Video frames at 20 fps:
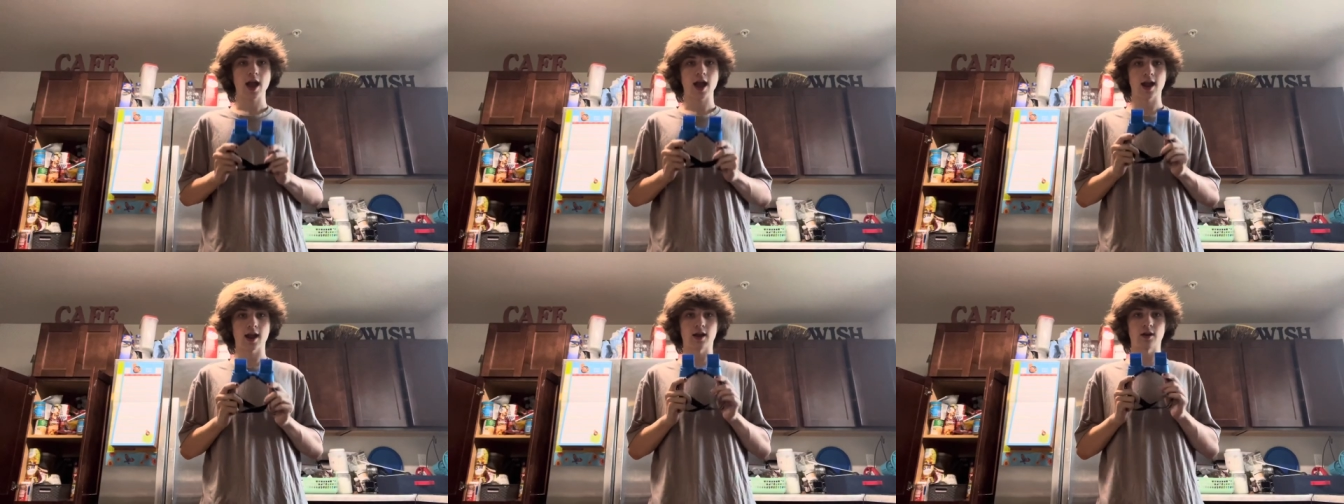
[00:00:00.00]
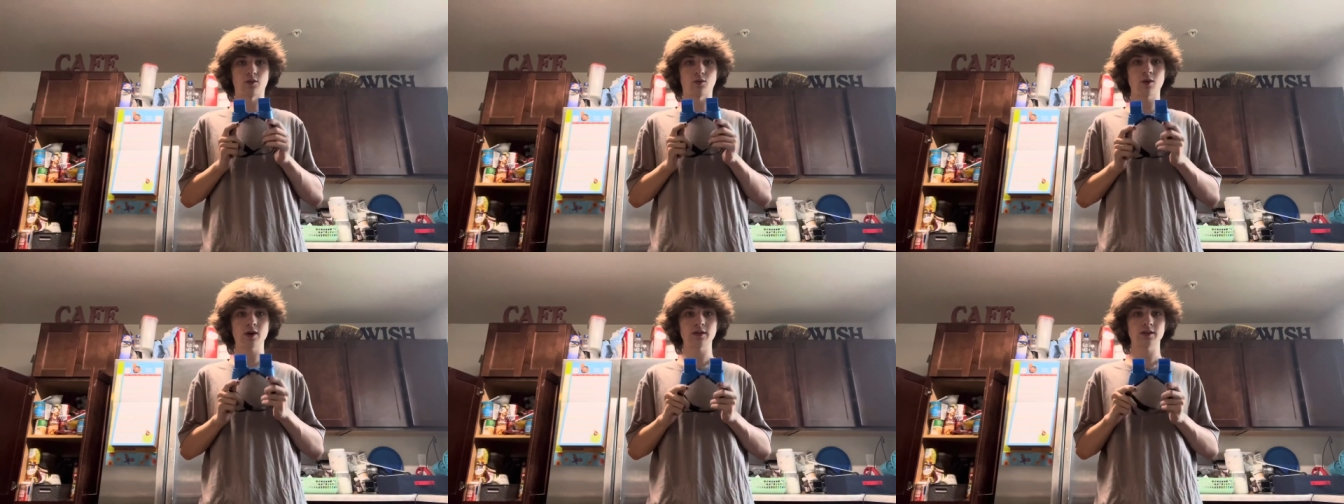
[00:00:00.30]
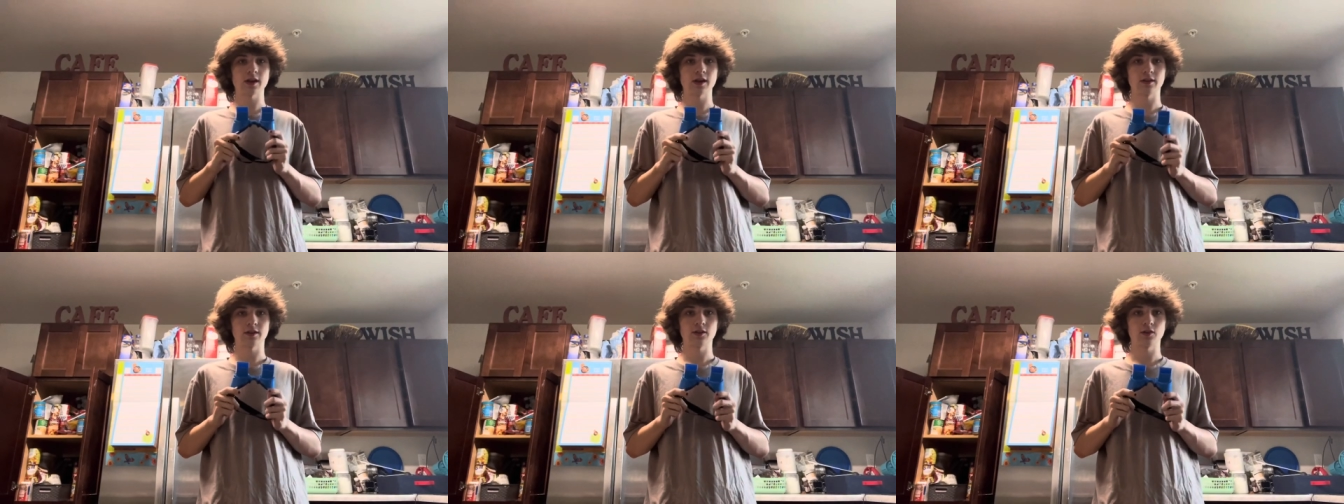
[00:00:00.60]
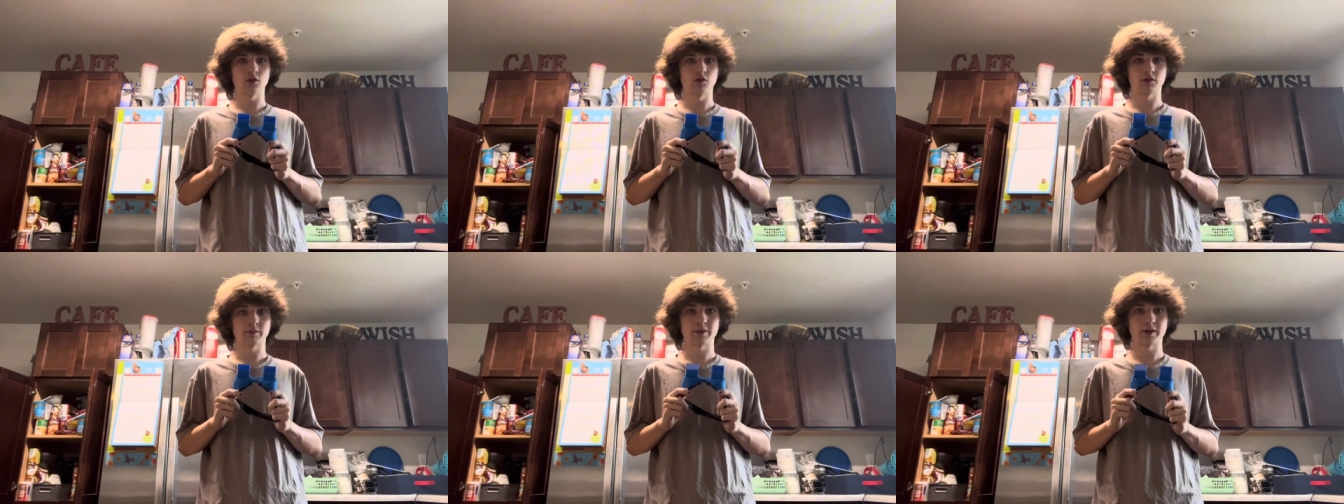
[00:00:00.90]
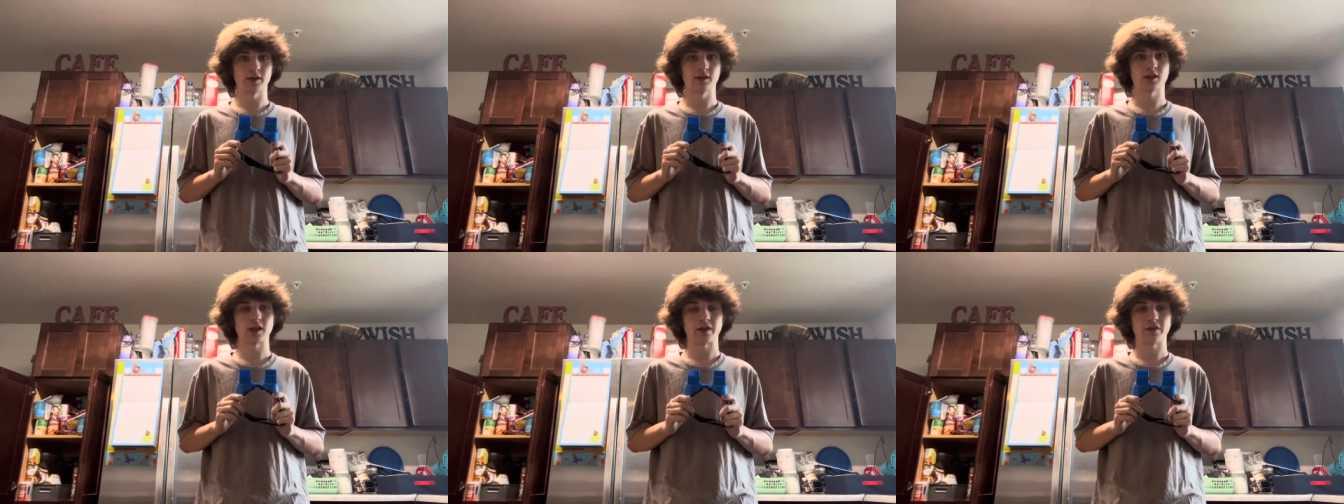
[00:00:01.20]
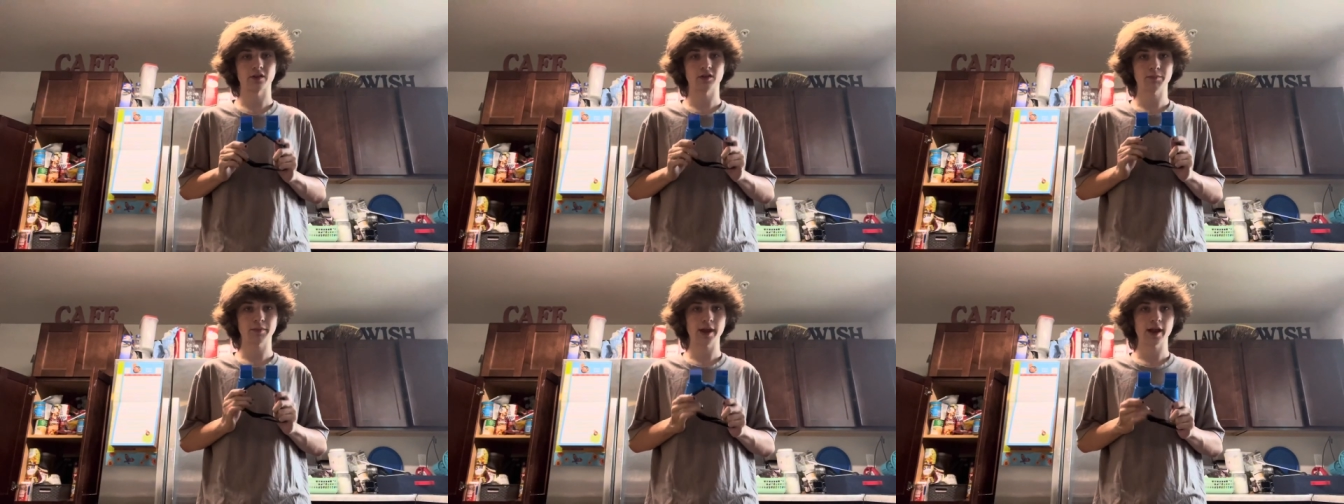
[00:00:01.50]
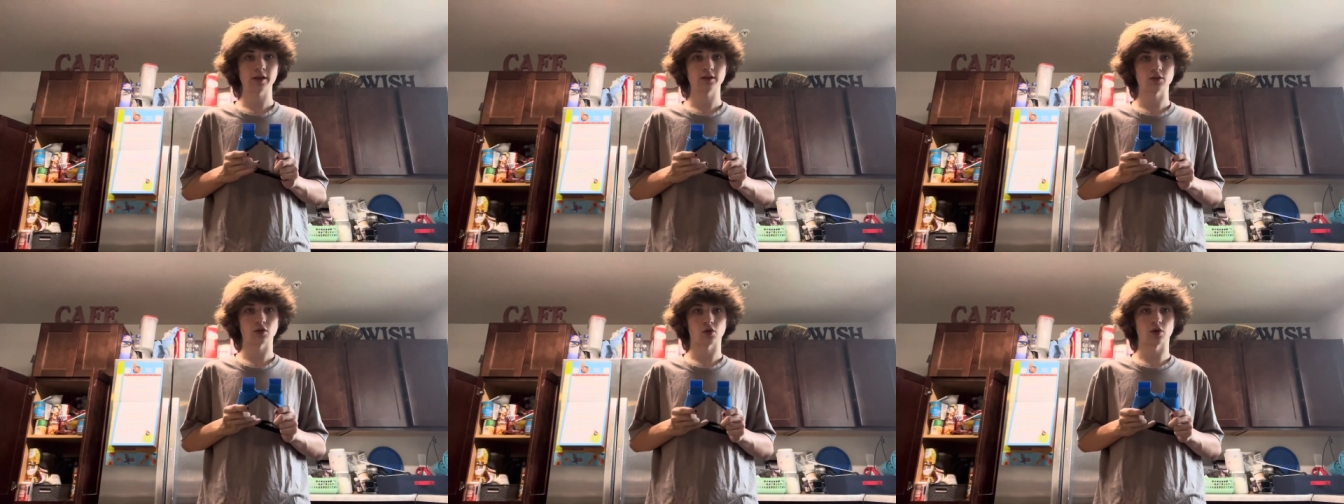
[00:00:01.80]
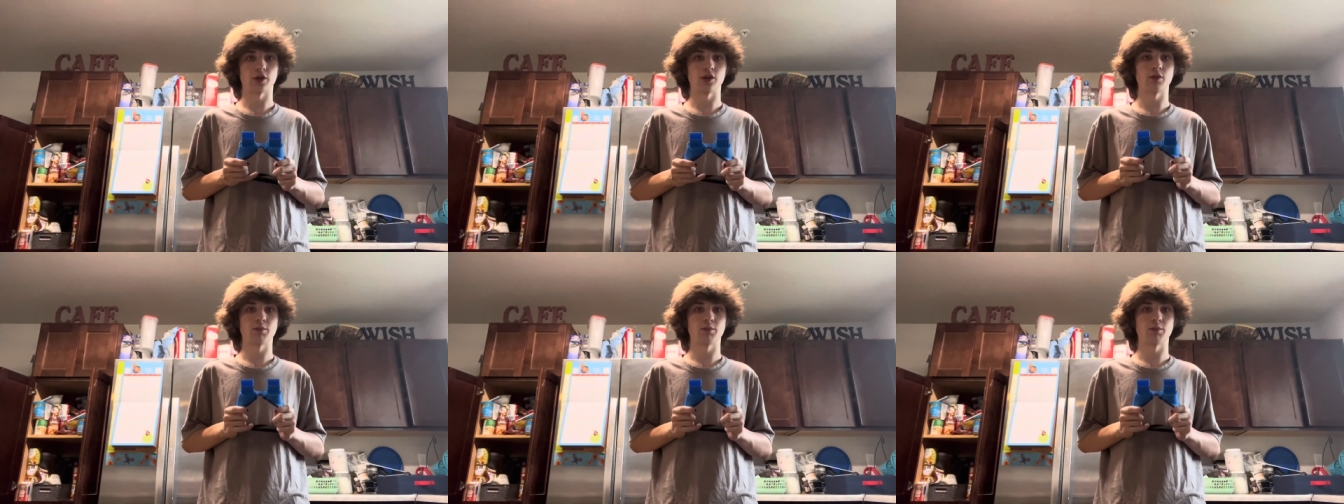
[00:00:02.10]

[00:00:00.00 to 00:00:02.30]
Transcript: And what they do is pretty self-explanatory.